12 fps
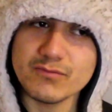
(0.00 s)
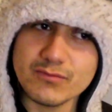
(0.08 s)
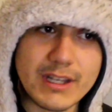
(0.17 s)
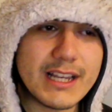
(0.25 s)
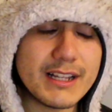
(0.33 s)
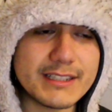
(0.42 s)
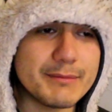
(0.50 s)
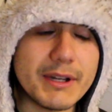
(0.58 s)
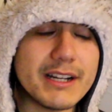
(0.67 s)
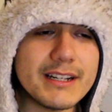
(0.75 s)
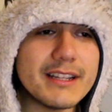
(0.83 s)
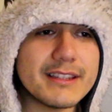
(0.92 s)
That's
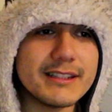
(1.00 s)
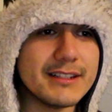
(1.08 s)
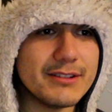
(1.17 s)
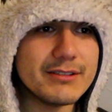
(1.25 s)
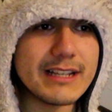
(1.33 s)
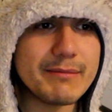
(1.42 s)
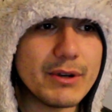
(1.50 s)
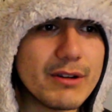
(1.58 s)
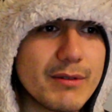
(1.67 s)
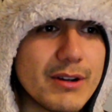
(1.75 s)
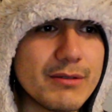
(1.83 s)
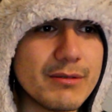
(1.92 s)
better than nothing. Use that bow,
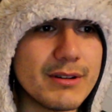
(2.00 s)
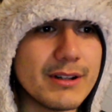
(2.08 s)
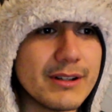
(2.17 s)
bro.